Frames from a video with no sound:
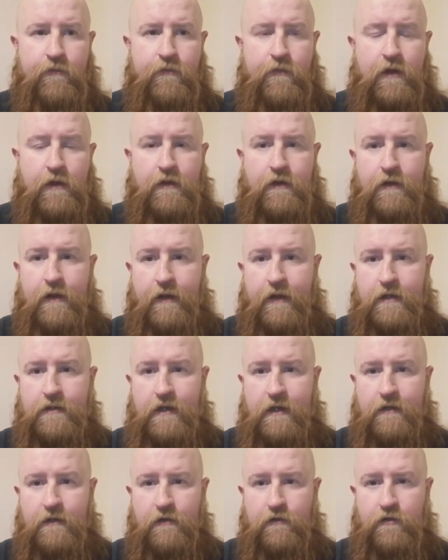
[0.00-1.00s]
and you, like I
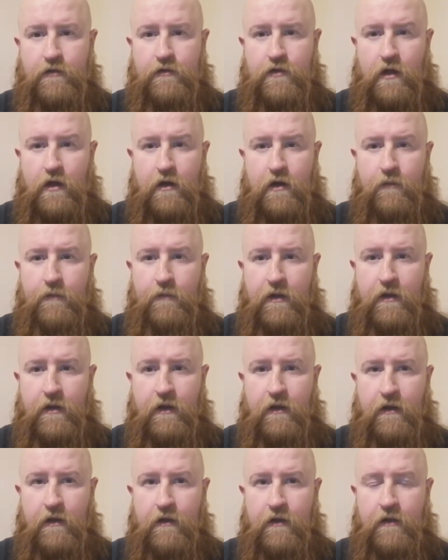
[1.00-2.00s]
said, you just got to
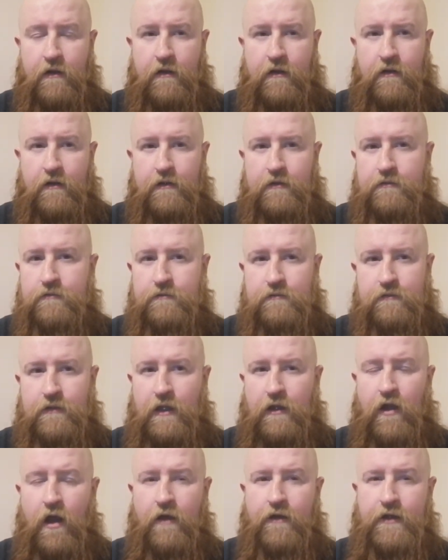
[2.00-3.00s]
be.
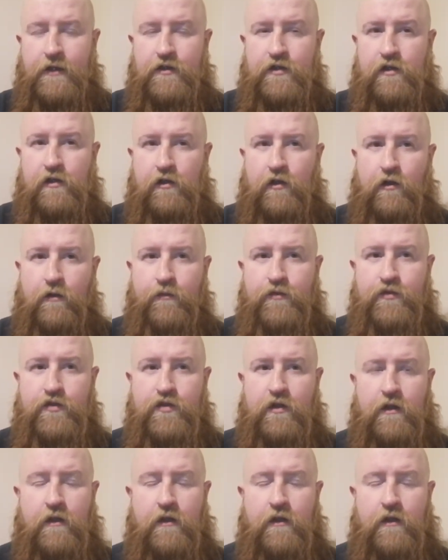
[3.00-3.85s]
A lot of these clubs,